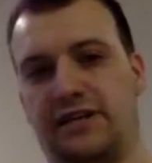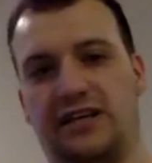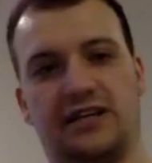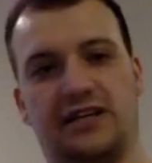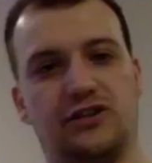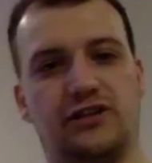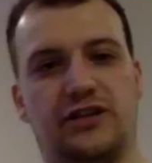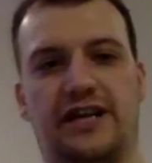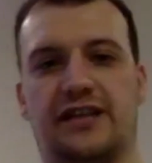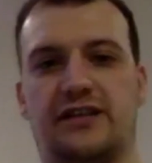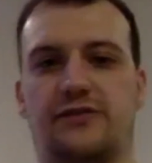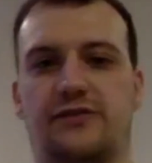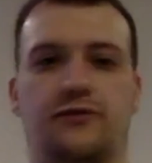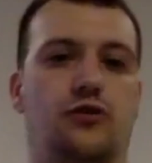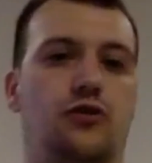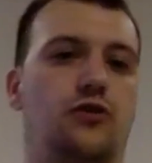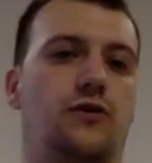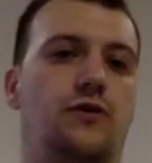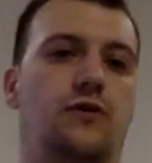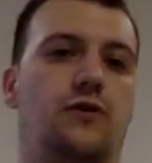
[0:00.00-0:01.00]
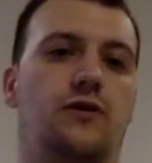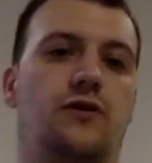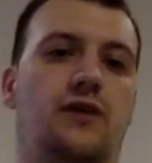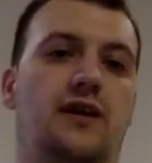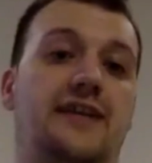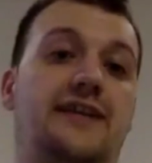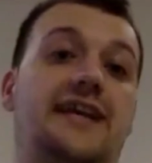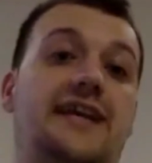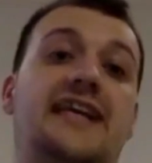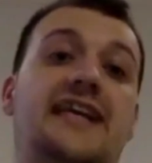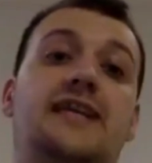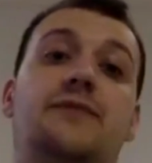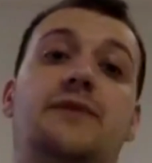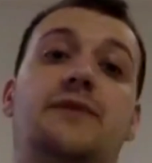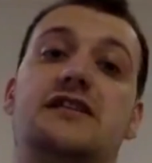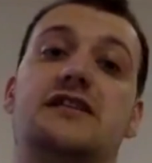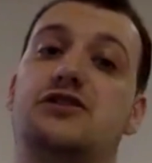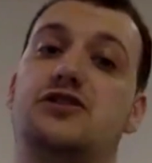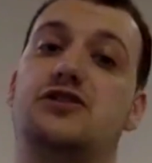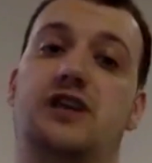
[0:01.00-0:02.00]
injection or a database
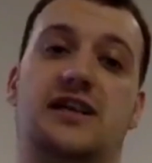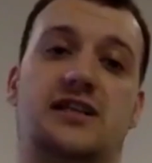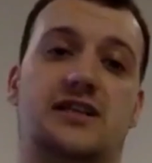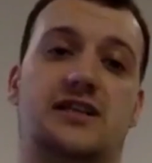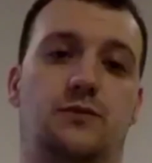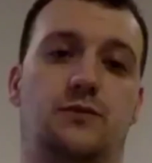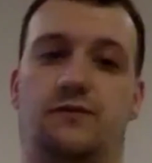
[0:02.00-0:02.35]
injection